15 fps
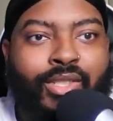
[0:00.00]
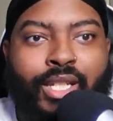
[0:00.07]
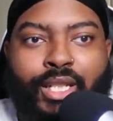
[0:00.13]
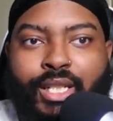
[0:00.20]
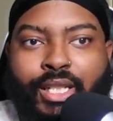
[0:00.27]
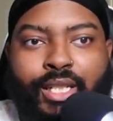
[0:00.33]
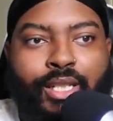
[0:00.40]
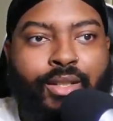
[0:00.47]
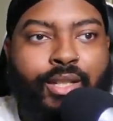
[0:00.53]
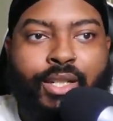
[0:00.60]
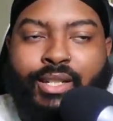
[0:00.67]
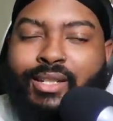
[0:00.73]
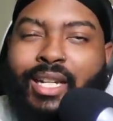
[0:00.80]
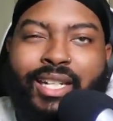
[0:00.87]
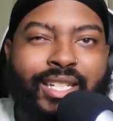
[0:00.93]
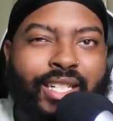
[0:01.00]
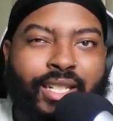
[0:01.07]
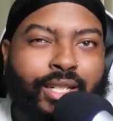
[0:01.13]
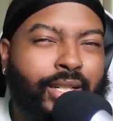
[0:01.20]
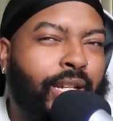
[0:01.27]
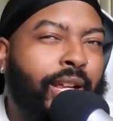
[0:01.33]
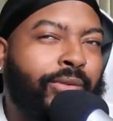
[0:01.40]
It's like
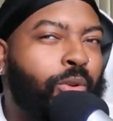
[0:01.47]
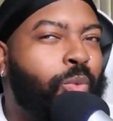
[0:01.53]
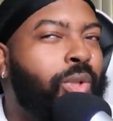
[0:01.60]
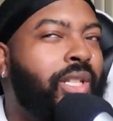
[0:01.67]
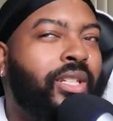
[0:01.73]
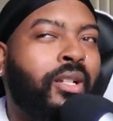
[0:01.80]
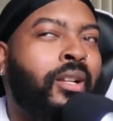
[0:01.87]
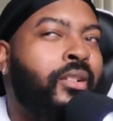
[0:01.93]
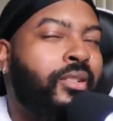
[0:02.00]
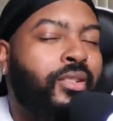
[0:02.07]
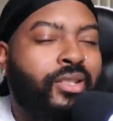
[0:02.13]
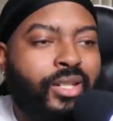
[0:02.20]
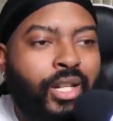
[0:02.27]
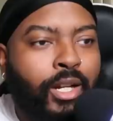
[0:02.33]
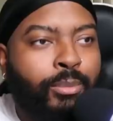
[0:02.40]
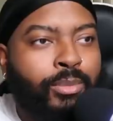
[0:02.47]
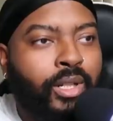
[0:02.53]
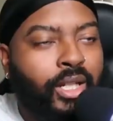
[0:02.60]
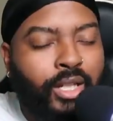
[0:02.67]
he never really lost a step.